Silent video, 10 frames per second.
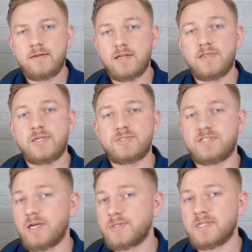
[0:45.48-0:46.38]
Now this
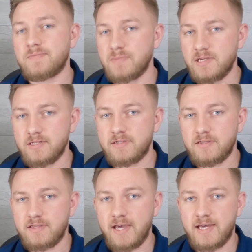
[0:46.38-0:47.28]
doesn't
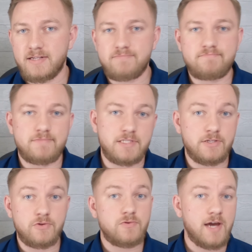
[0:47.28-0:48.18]
mean that
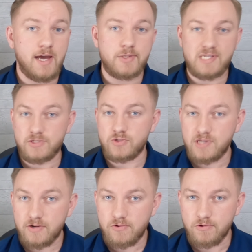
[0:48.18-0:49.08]
you as a
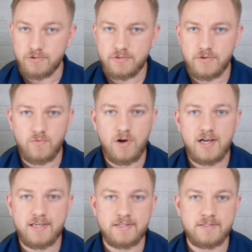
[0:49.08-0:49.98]
shareholder could
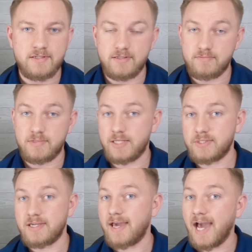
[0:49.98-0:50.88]
walk into,
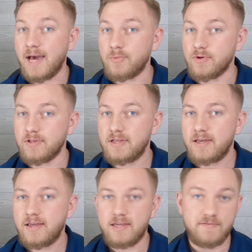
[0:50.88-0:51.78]
let's say, Apple.
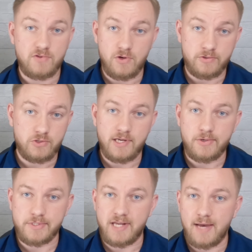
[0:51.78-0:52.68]
If you own
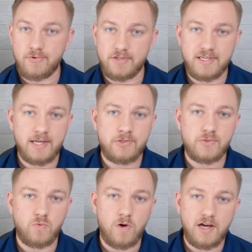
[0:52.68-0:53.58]
shares in Apple, you can't
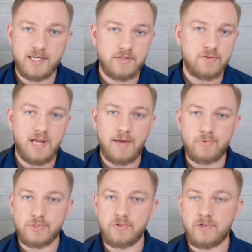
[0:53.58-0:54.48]
just walk into an
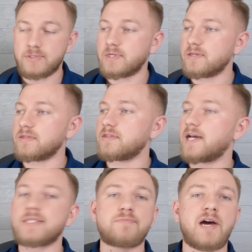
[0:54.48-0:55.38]
Apple store and say,
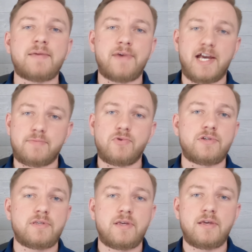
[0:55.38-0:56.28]
that's my
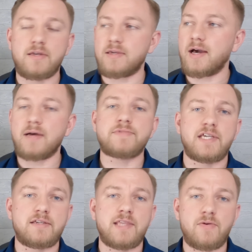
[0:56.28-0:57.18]
MacBook. Yeah, I'm
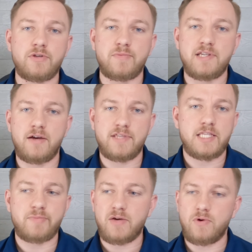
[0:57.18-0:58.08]
taking that with me now.
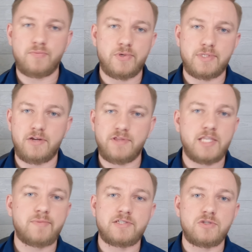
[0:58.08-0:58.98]
That's my 1%, or
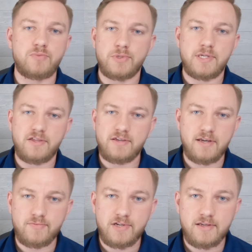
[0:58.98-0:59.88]
that's my 2% of the
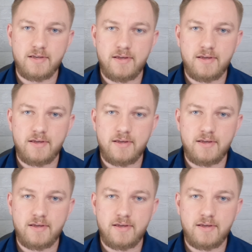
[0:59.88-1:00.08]
company.